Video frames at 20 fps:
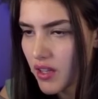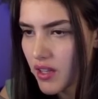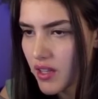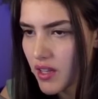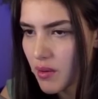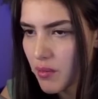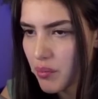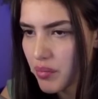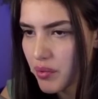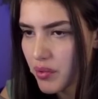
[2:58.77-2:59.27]

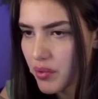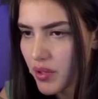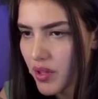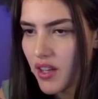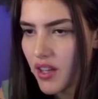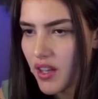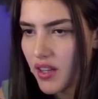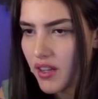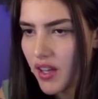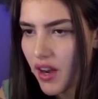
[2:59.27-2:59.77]
Yep.
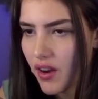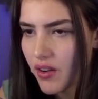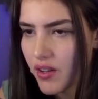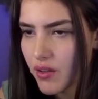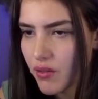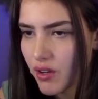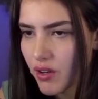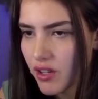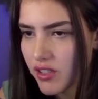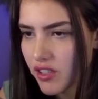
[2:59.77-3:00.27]
And now
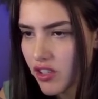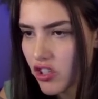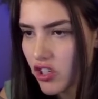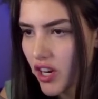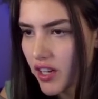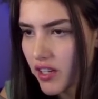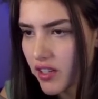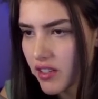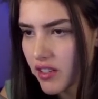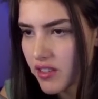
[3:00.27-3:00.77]
he wants to
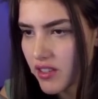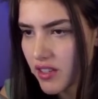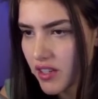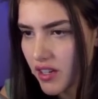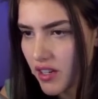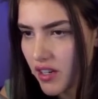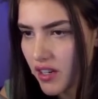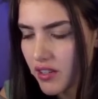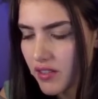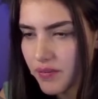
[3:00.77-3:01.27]
check us
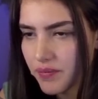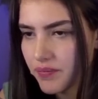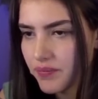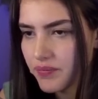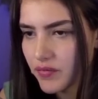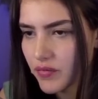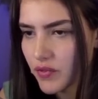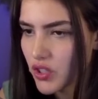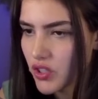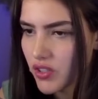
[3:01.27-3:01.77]
here,
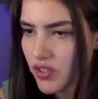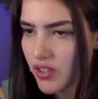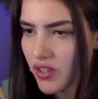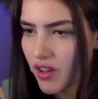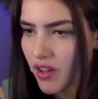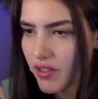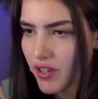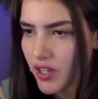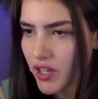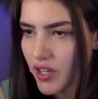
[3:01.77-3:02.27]
which is
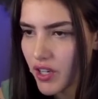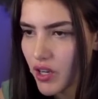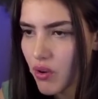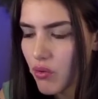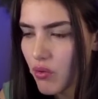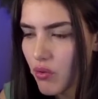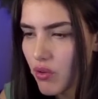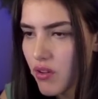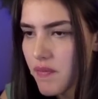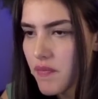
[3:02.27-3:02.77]
not very
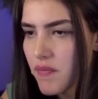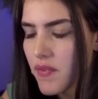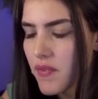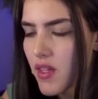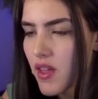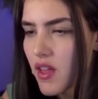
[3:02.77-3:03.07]
cool.